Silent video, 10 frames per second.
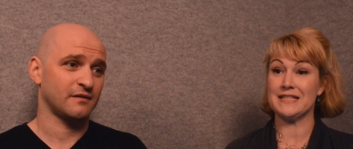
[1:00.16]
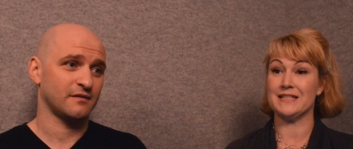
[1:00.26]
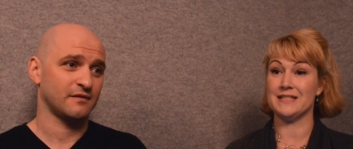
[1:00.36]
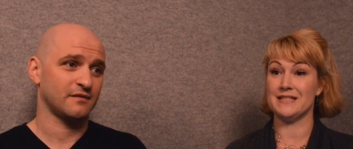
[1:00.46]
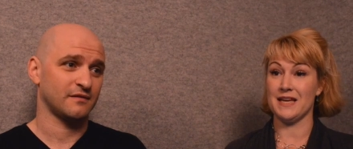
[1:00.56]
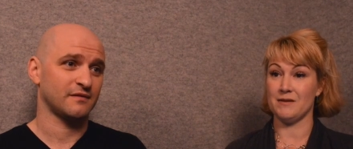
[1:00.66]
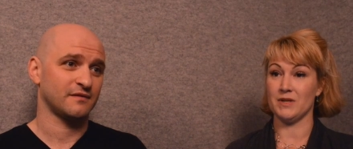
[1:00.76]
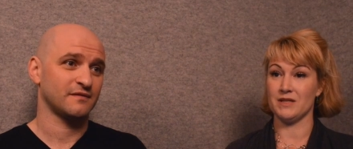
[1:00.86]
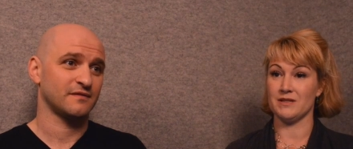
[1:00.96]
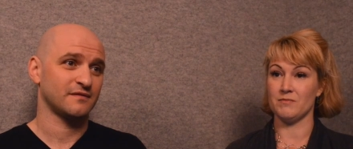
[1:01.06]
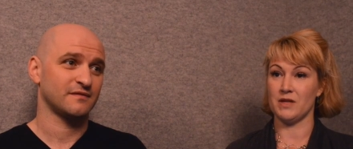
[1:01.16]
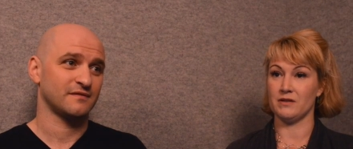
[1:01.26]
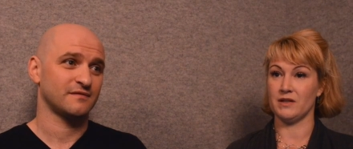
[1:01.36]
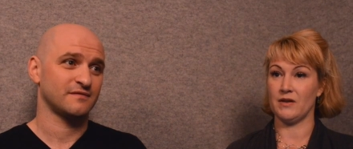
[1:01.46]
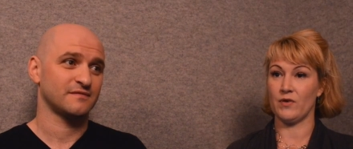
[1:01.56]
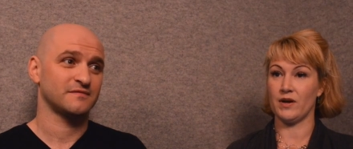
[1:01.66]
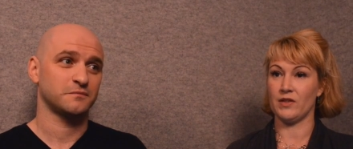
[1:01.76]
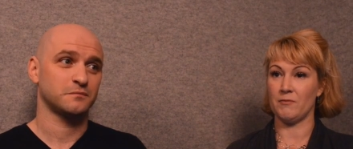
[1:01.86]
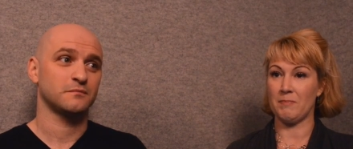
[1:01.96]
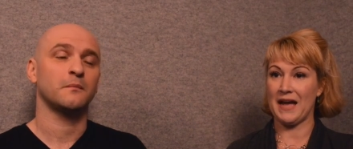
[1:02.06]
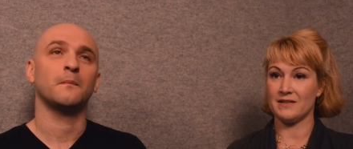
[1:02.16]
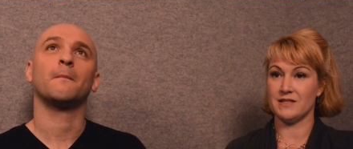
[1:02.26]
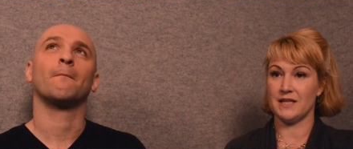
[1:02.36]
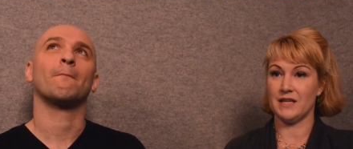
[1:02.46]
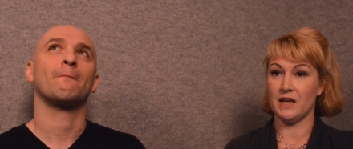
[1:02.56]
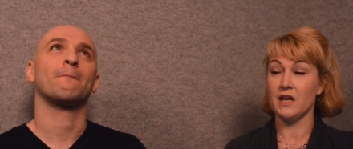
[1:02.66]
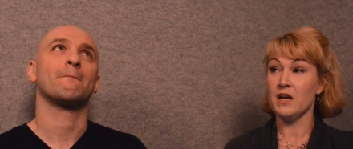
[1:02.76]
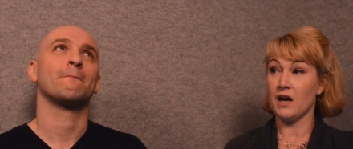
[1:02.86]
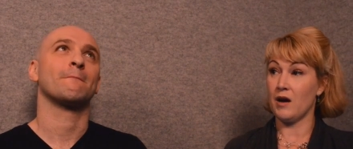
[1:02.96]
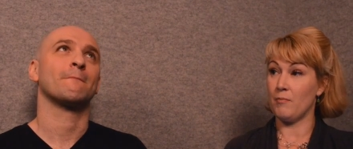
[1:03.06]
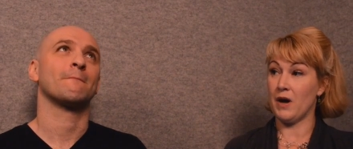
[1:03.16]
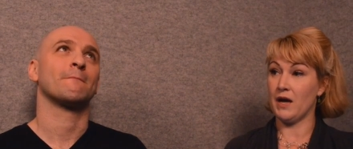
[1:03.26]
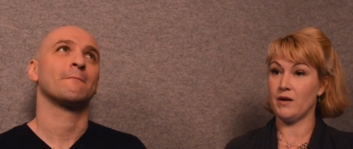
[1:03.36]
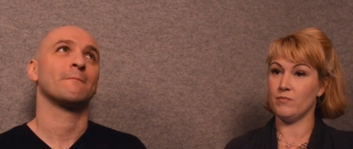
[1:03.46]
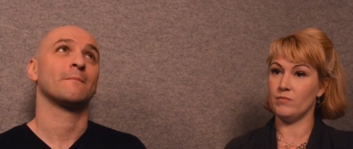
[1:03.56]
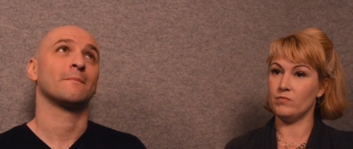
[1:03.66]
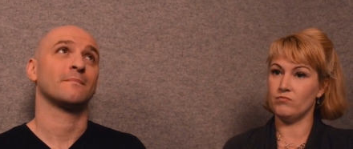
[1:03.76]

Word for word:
Speaker 1: to date because I'm not looking for anything past dating. Um, I